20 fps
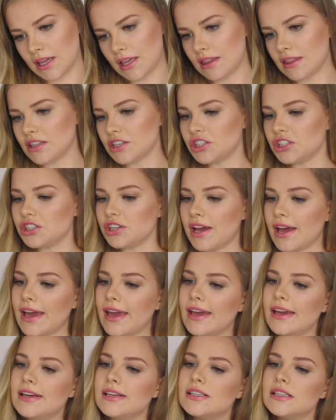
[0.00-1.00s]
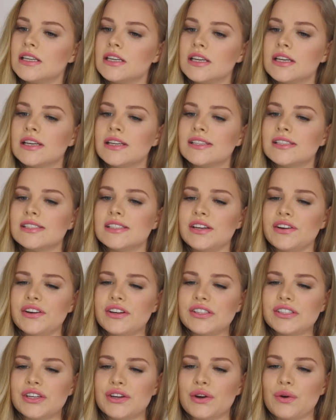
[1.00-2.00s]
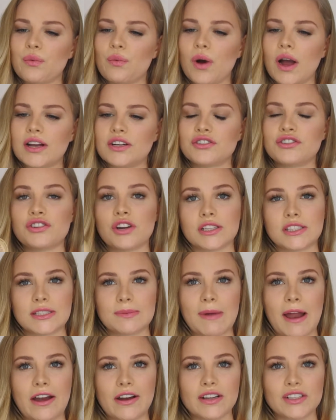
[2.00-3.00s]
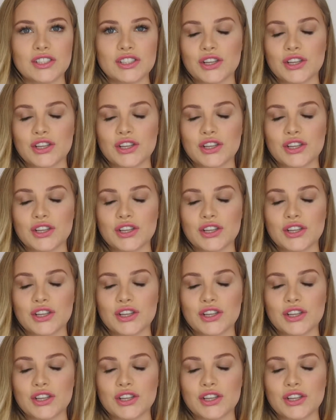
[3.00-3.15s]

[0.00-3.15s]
in the shade 001 Transparent.